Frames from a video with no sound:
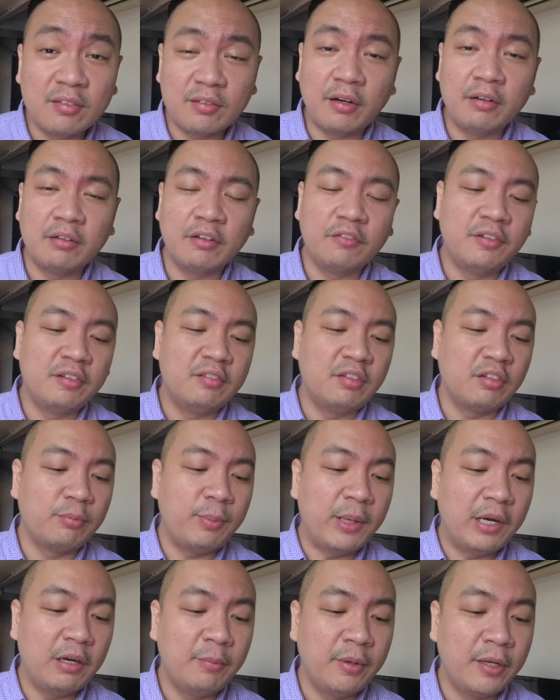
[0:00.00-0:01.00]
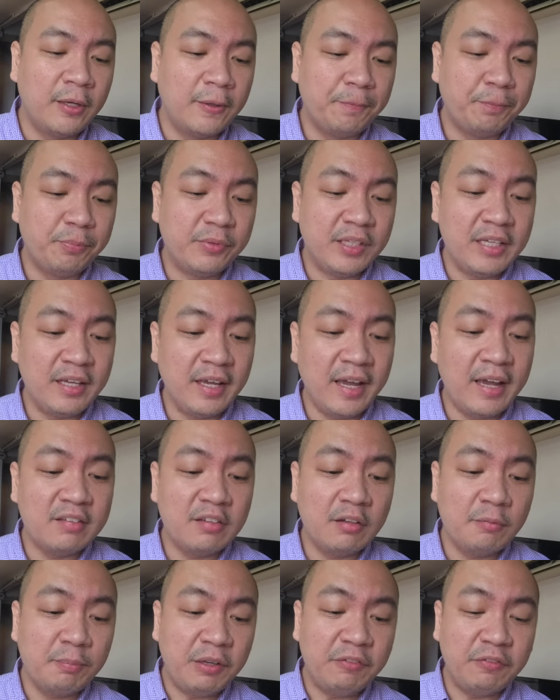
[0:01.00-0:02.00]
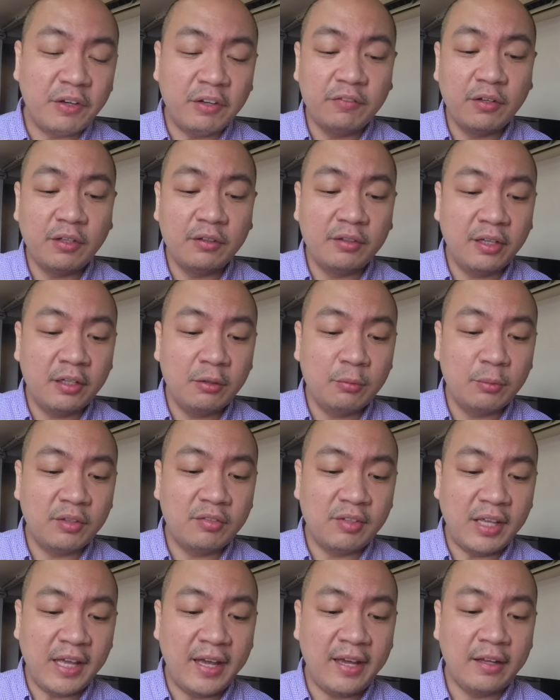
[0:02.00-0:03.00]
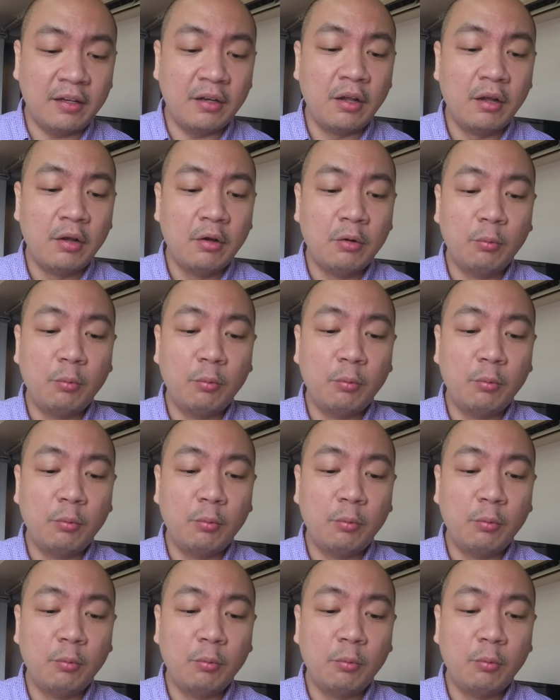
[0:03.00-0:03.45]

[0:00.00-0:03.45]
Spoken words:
the start of this experiment, the S&P 500 was at